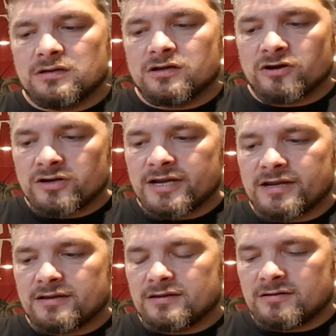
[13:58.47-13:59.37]

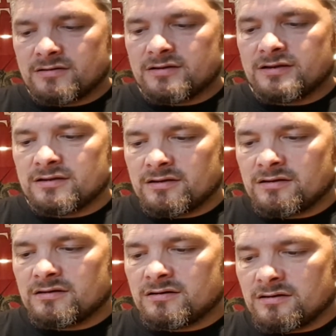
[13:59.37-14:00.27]
Garney,
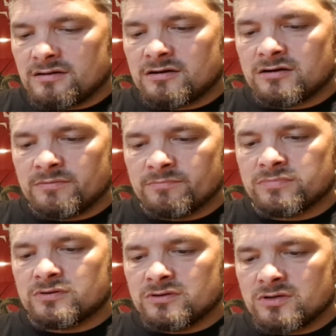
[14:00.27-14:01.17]
I'm
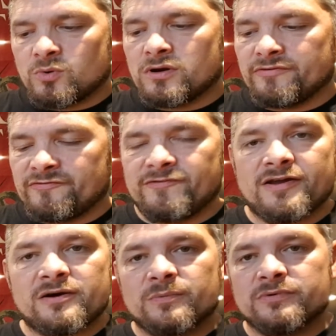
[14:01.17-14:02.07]
quite
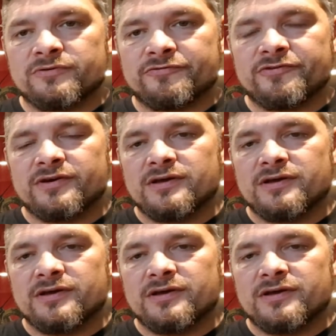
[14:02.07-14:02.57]
fed up with